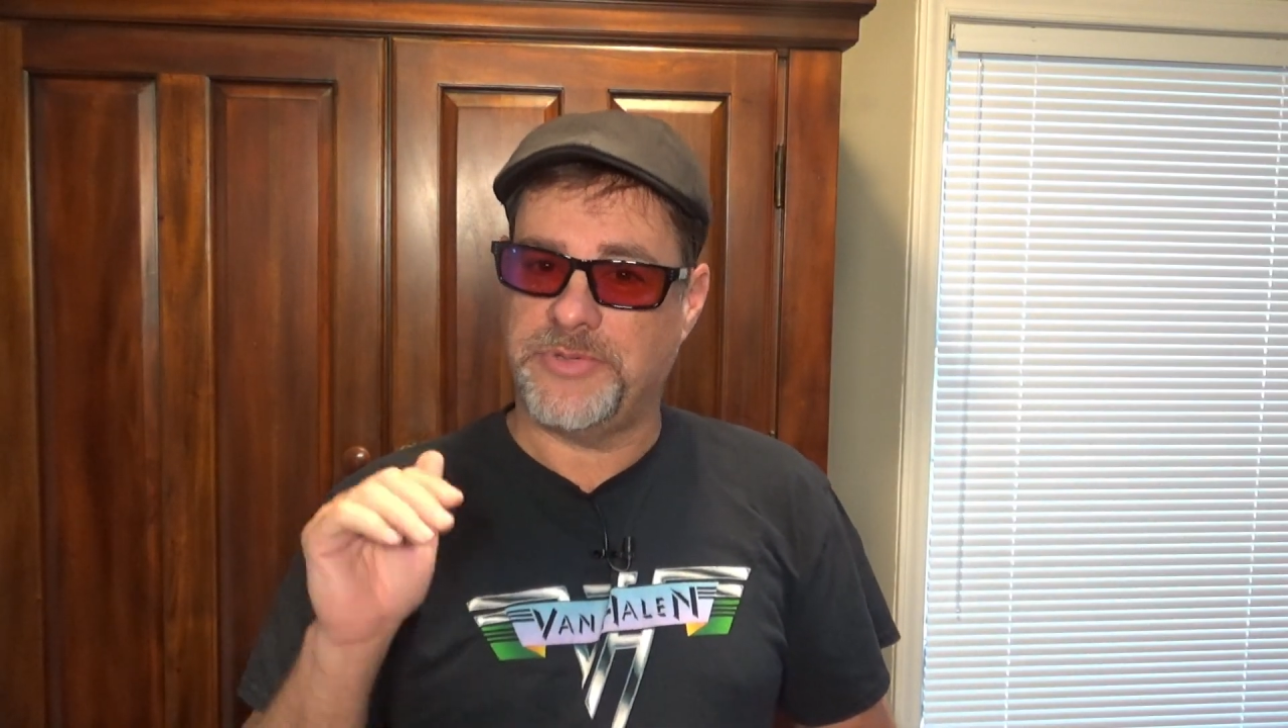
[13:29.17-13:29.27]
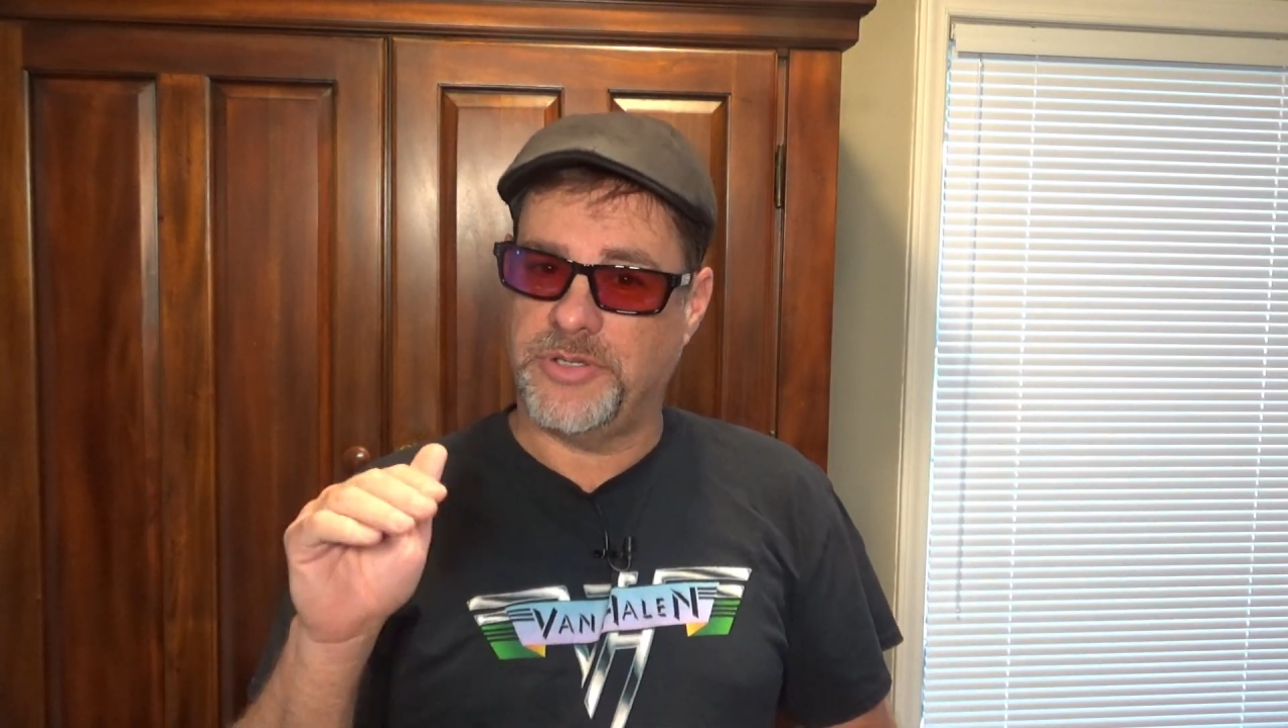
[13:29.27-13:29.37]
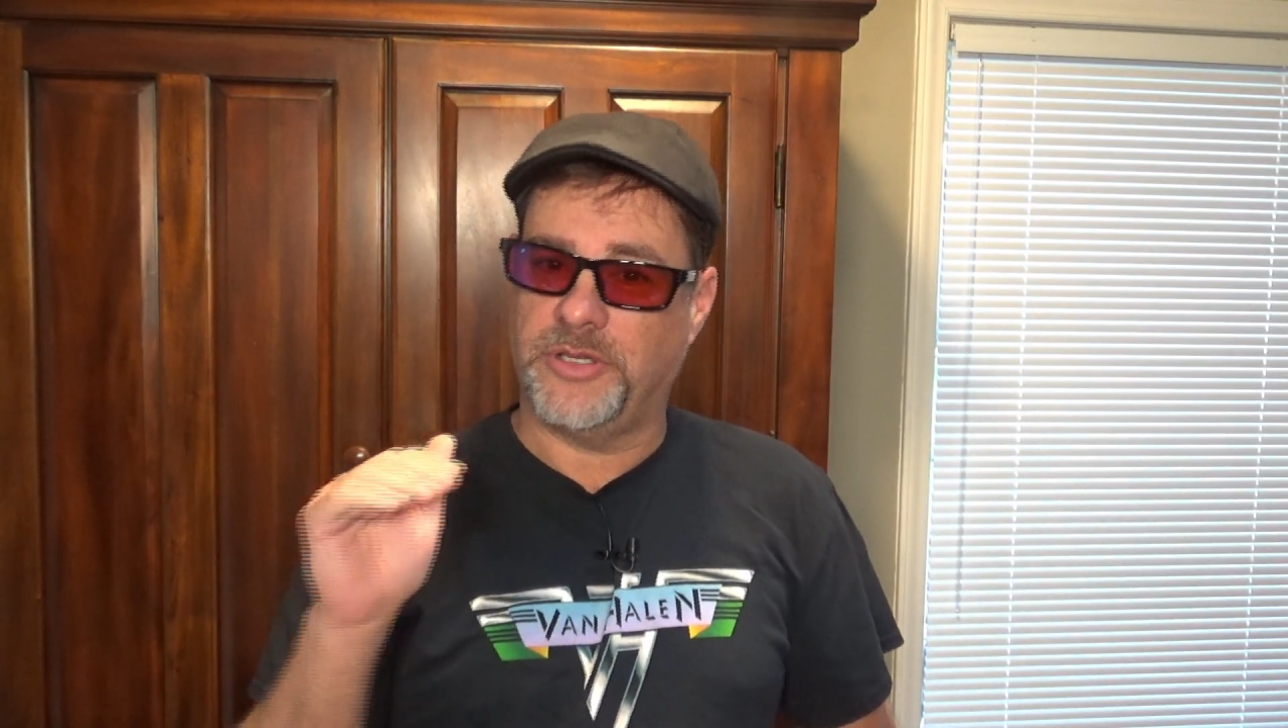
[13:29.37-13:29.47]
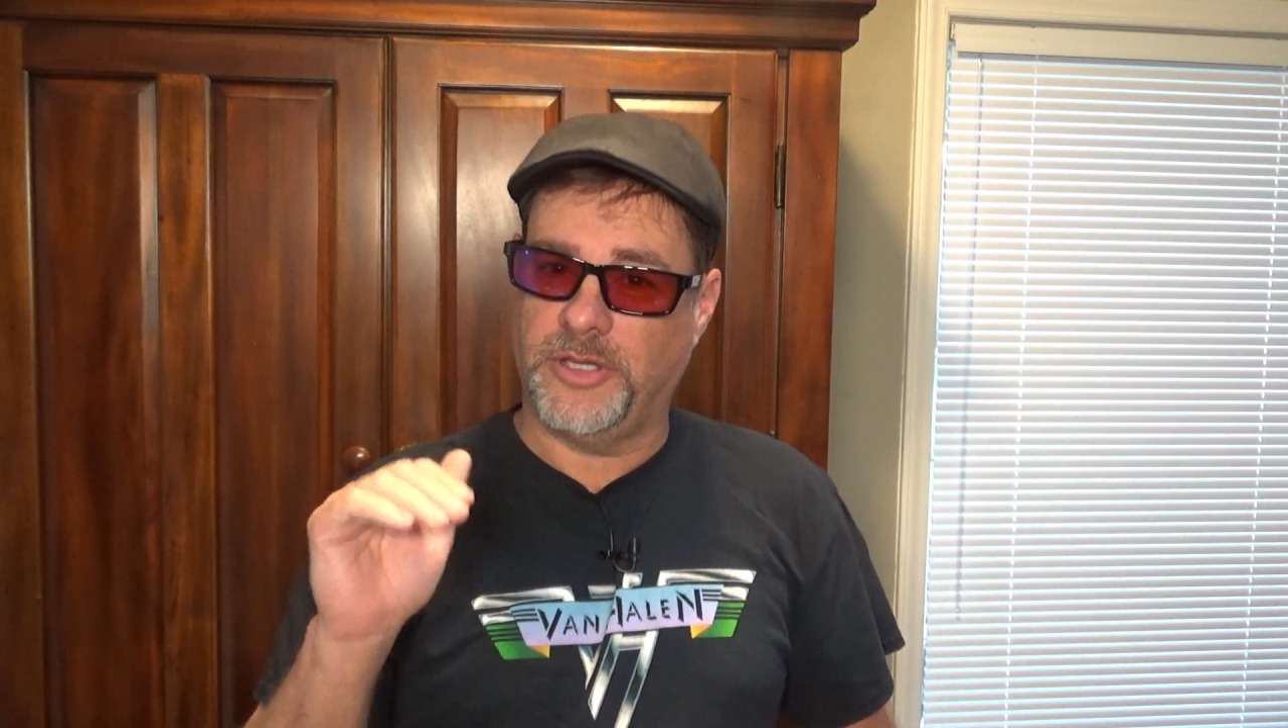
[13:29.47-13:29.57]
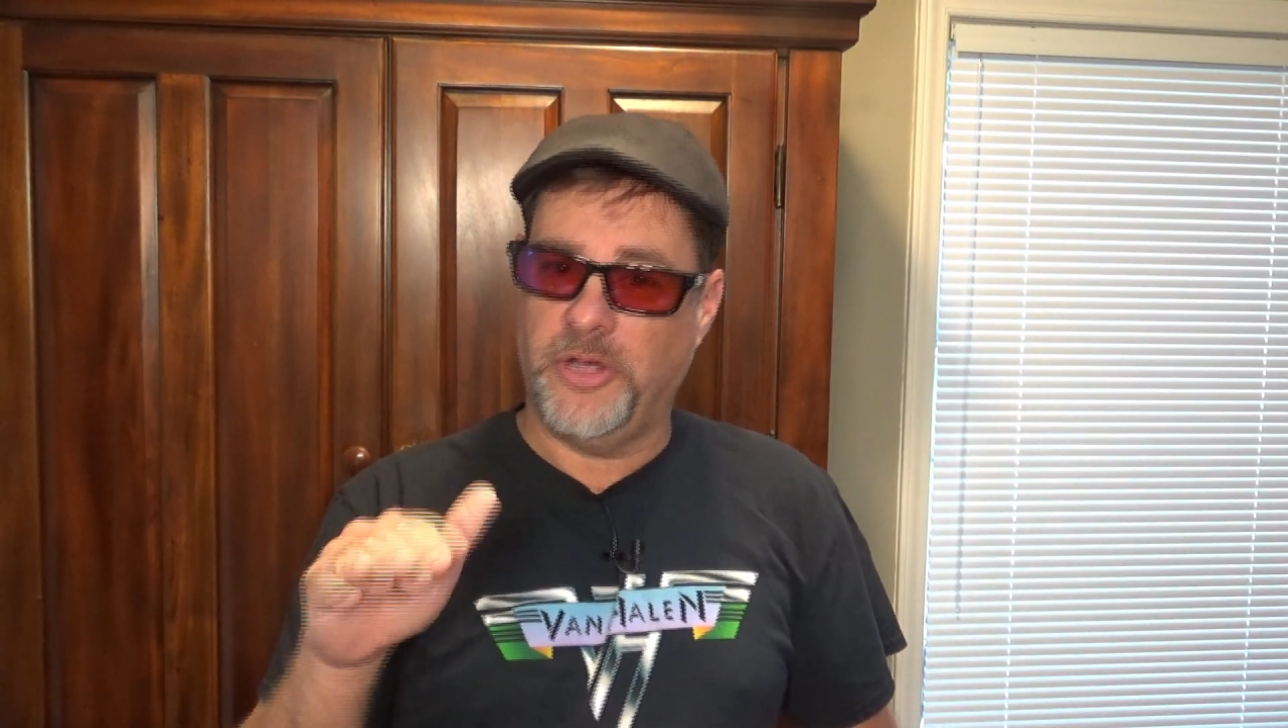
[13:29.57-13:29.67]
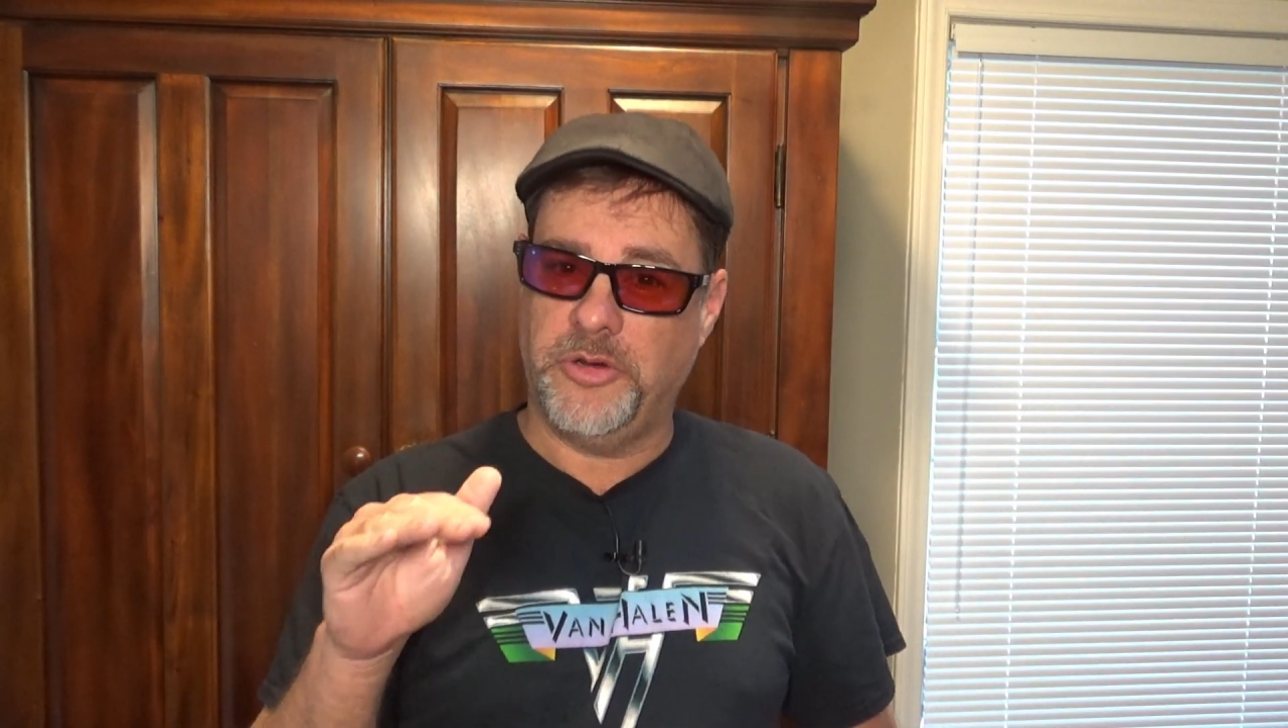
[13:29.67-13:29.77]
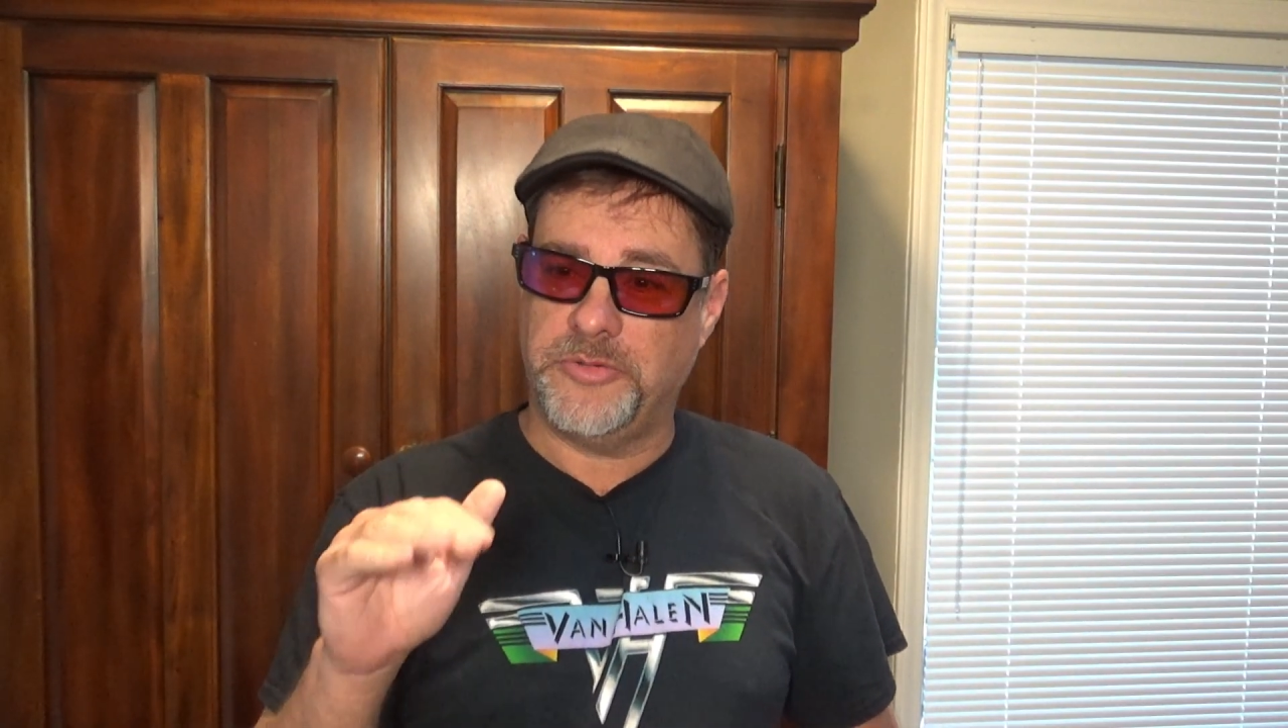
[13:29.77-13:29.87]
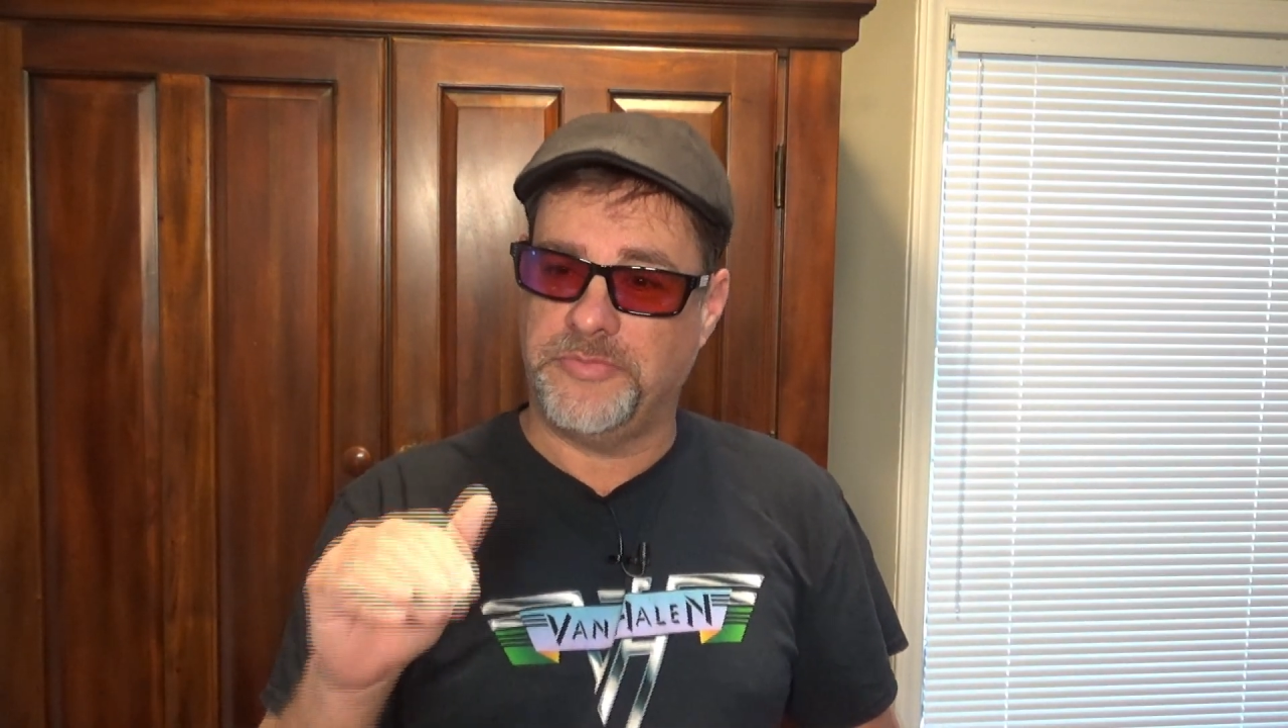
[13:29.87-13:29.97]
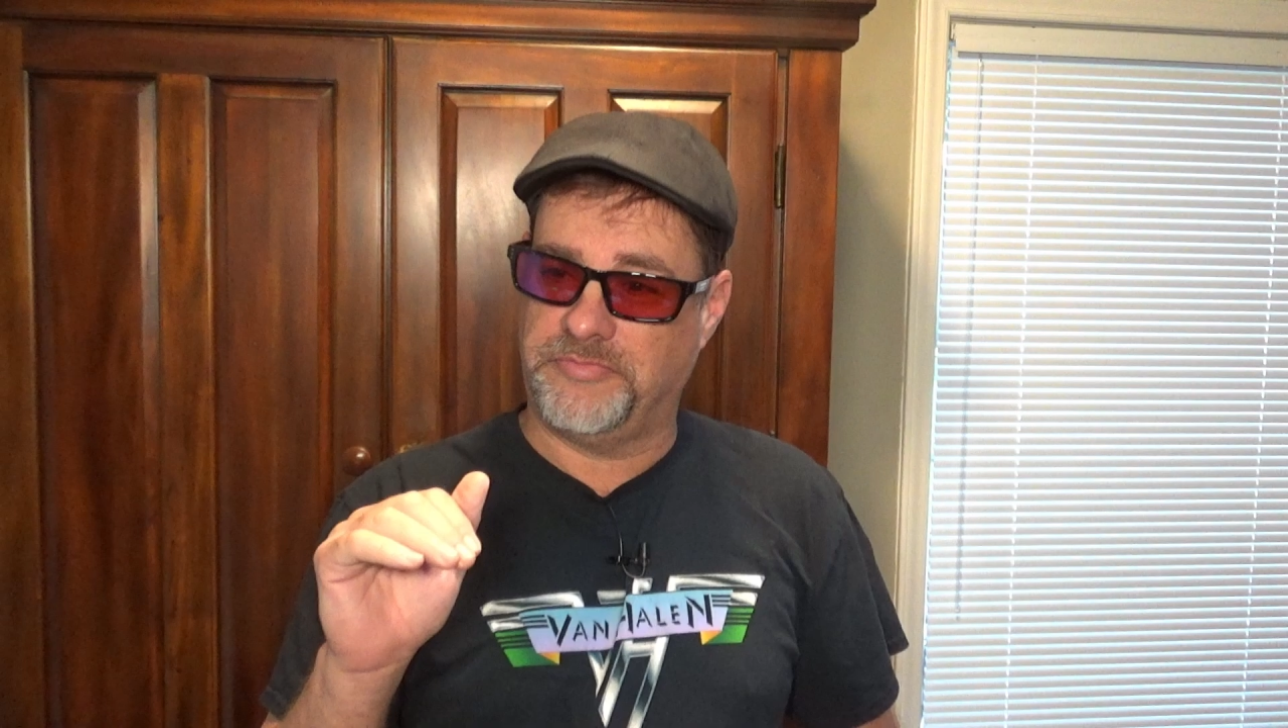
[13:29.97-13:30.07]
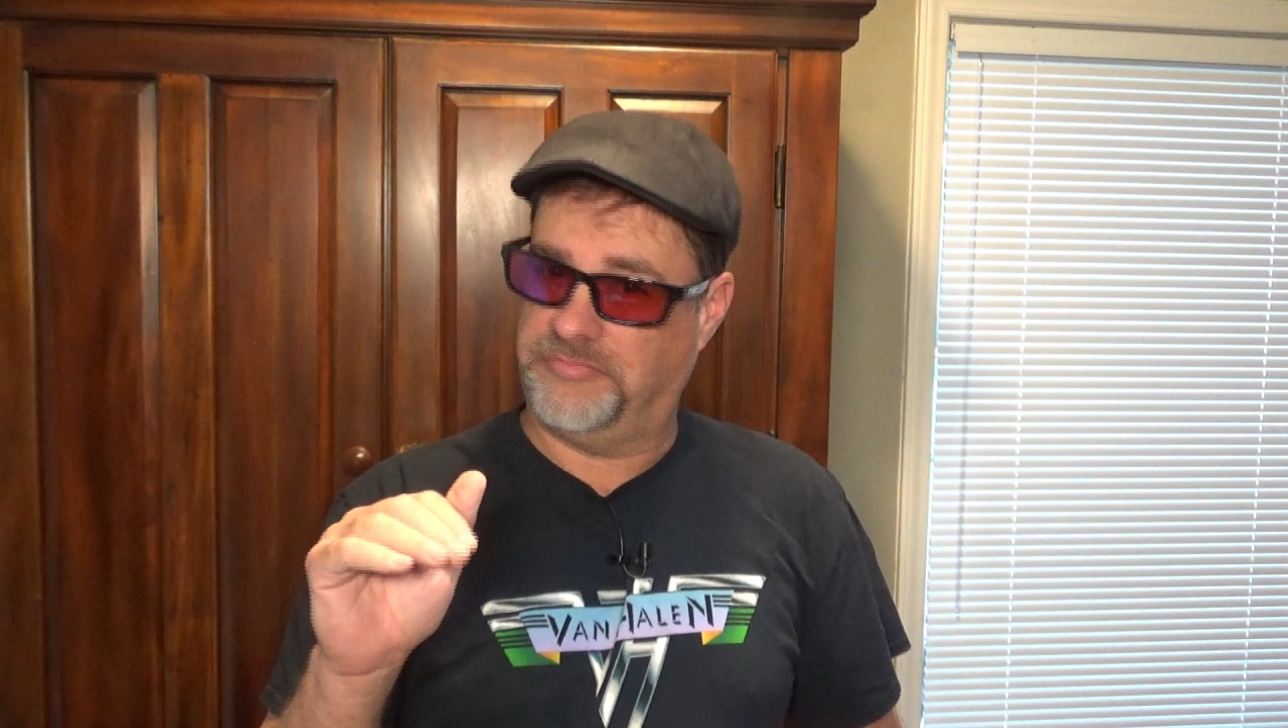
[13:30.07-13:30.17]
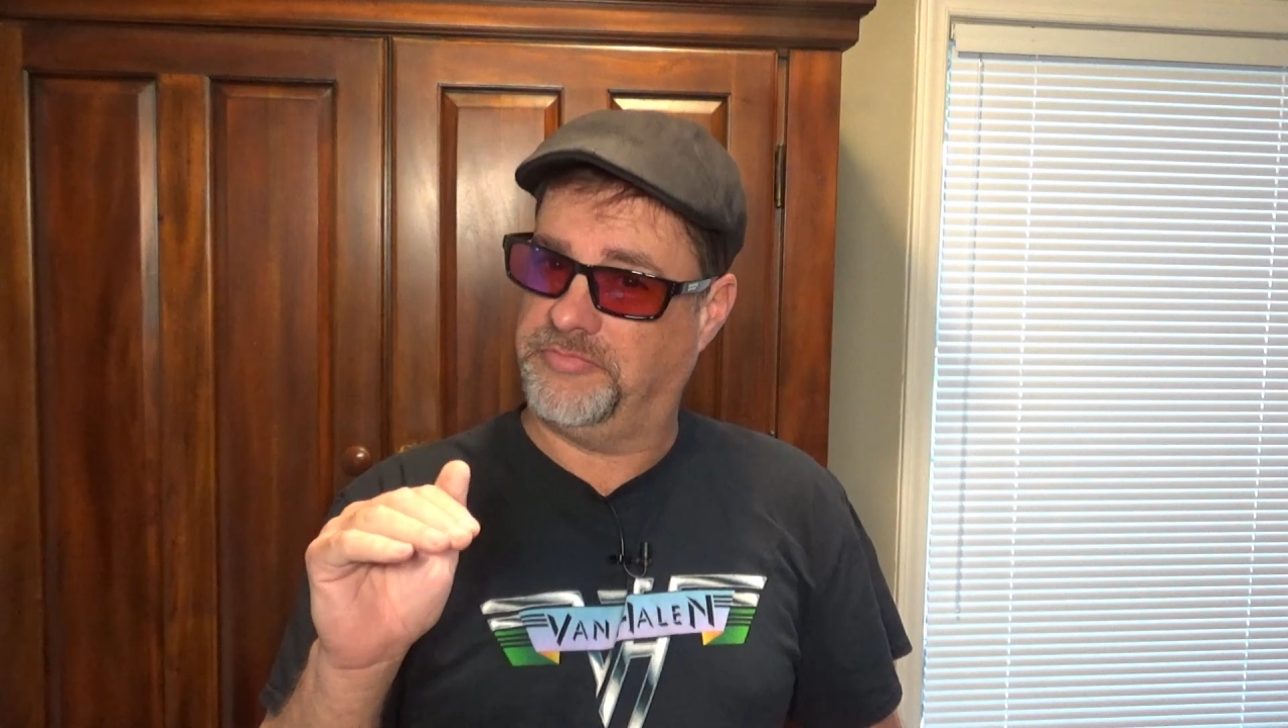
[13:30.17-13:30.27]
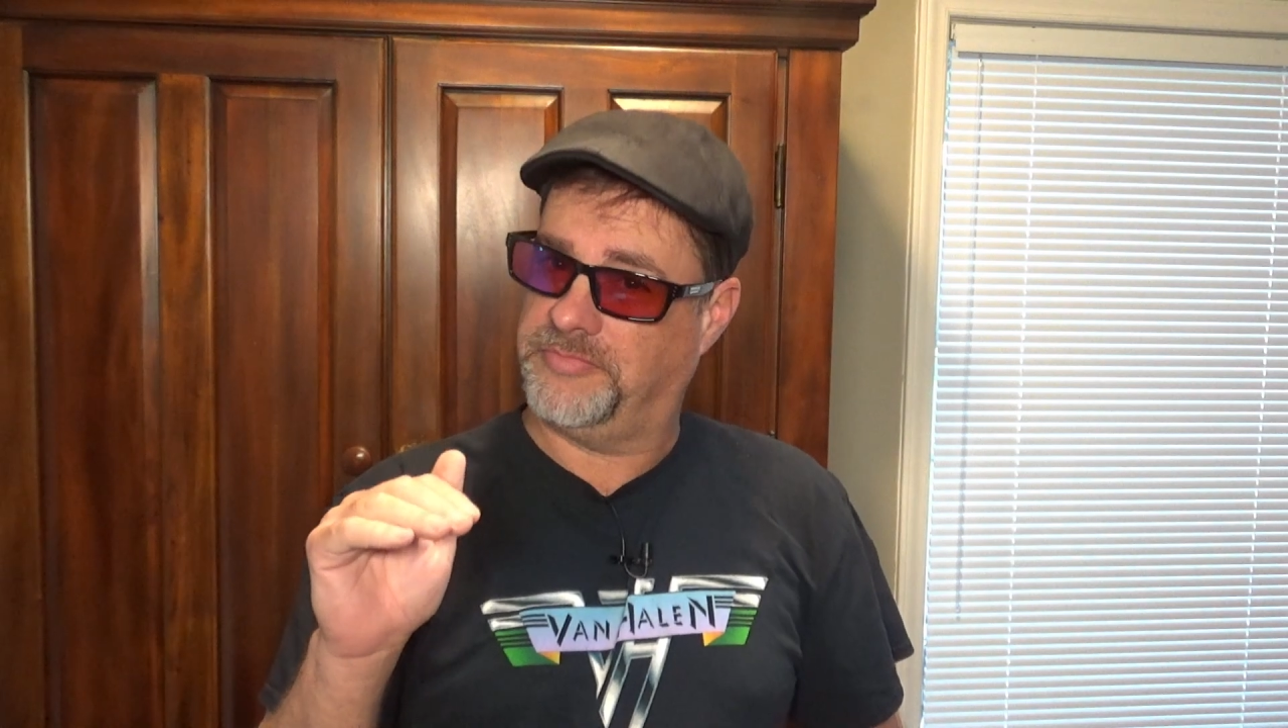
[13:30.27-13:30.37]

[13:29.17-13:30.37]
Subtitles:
times you could load